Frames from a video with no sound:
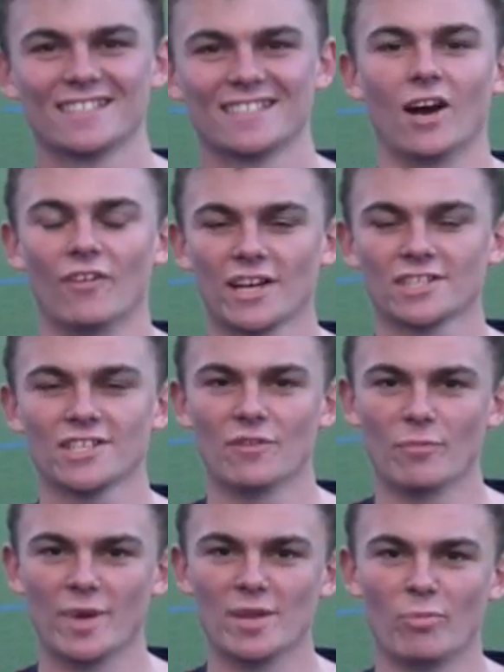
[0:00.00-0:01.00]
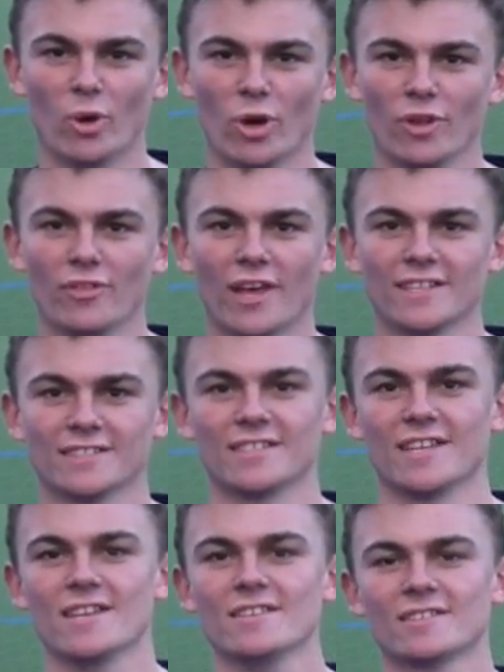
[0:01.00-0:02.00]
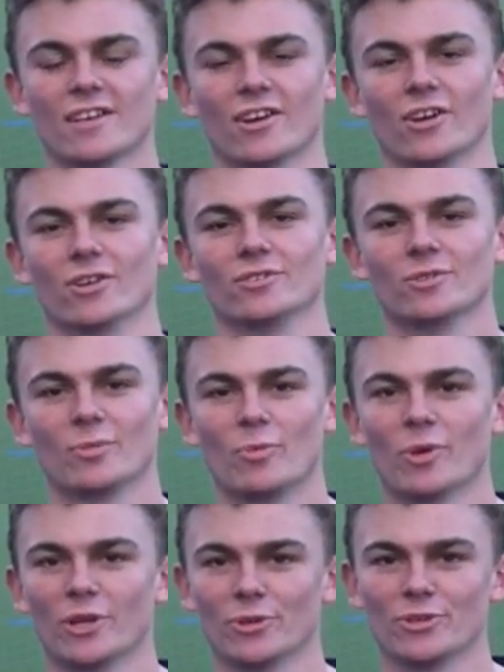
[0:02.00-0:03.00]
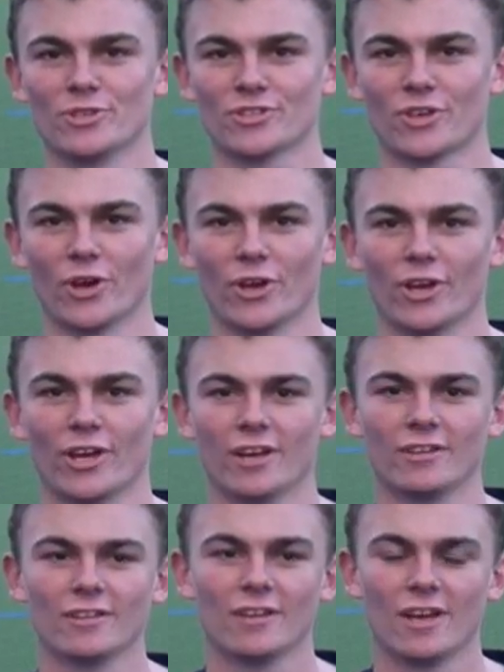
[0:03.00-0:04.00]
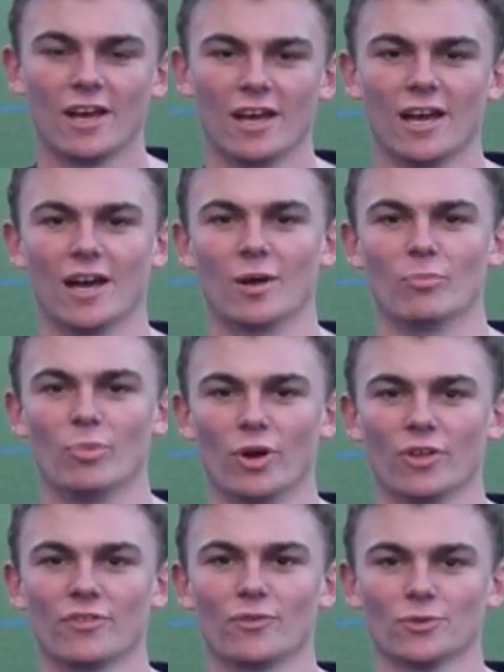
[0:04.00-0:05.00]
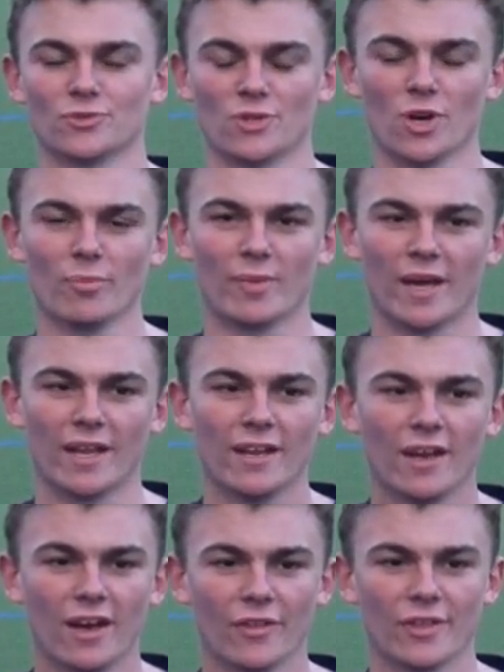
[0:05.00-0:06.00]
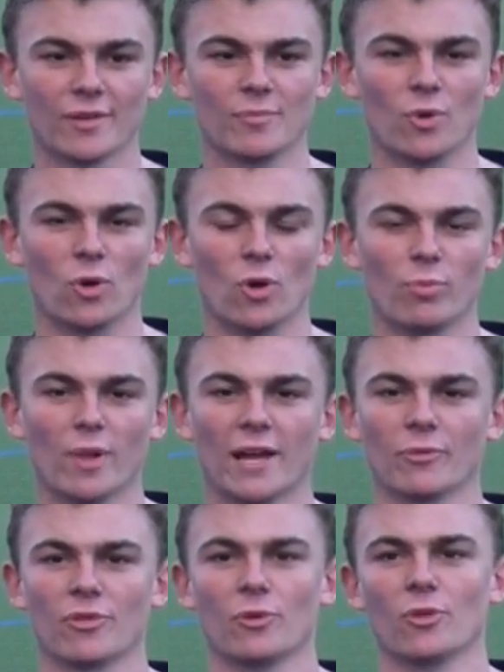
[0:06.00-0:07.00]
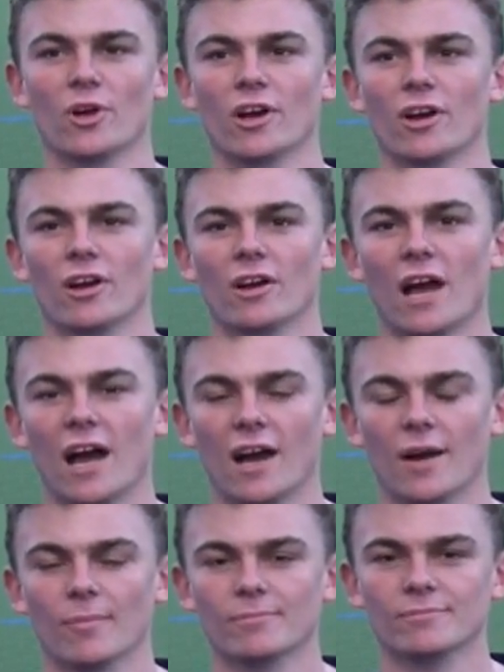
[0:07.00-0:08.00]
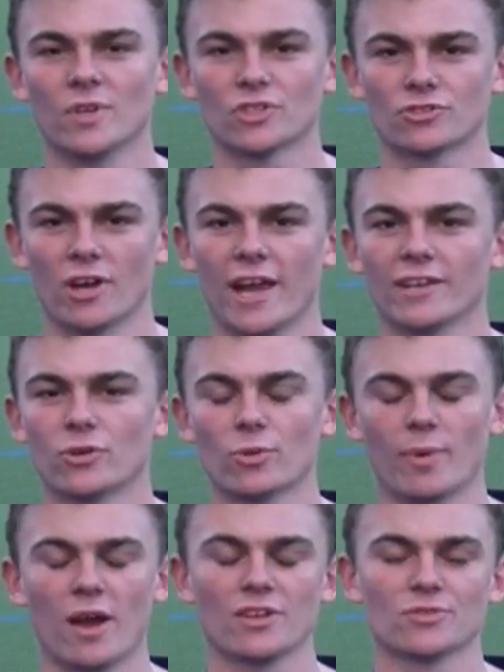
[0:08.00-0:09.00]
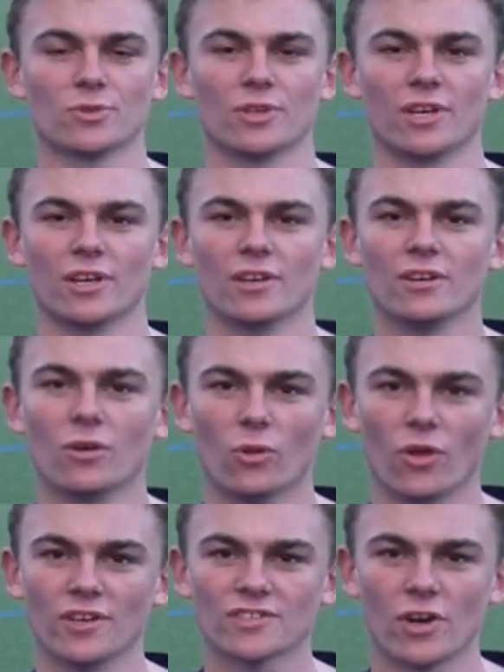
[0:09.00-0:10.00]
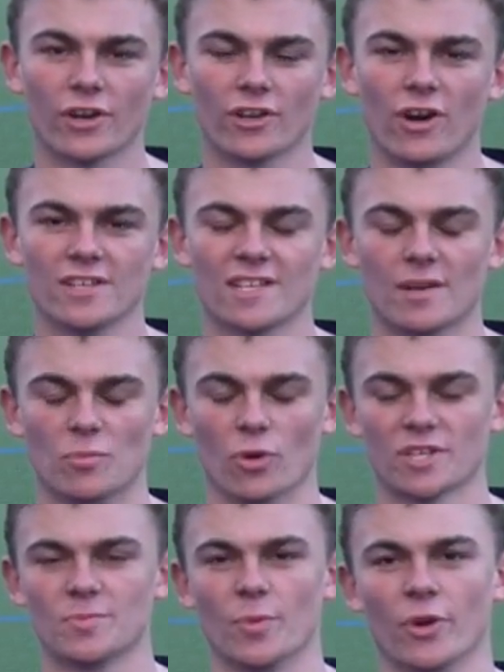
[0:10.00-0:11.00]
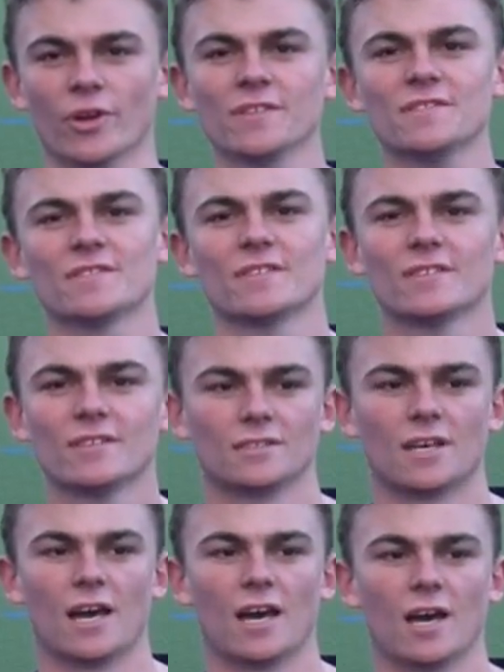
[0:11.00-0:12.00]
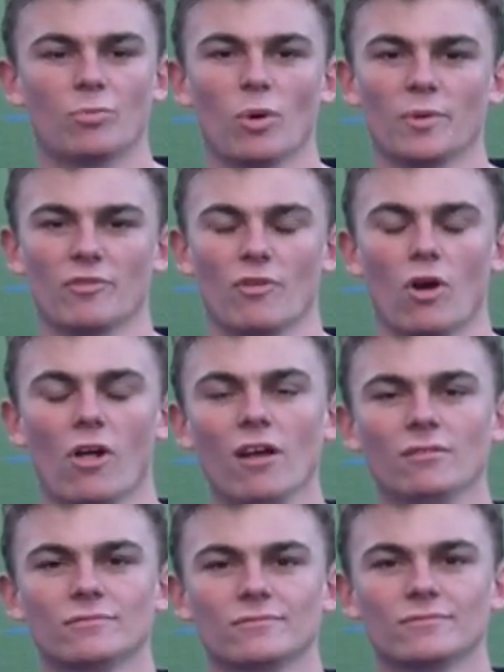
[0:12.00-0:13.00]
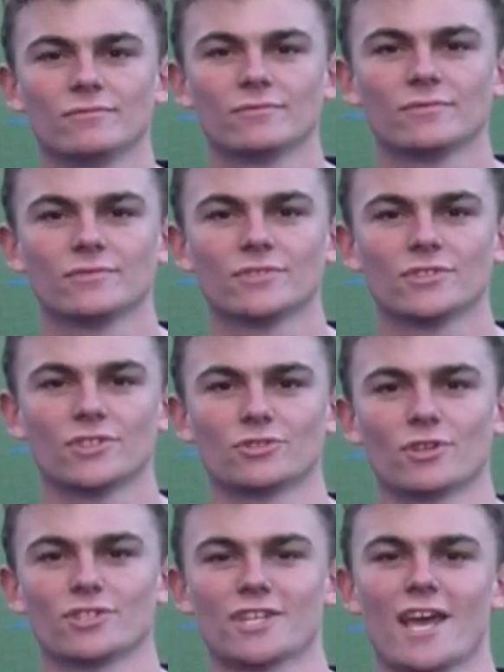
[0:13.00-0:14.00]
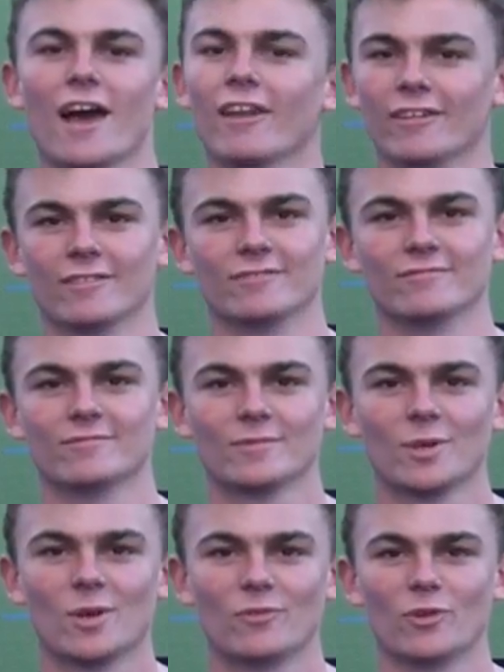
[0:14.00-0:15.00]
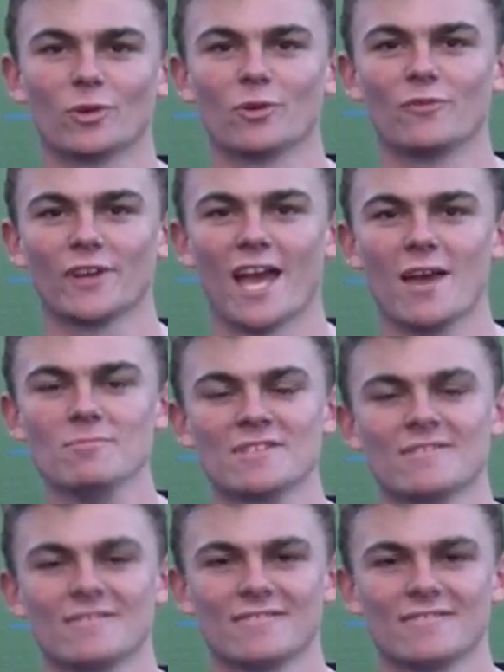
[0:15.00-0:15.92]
I've actually never been to Perth as a city, so it'd be pretty good to just go to Perth full stop, but I think more playing with all the Australian kookaburras, all those kind of guys that are more experienced. Probably a roller, just to stretch out and feel good for games.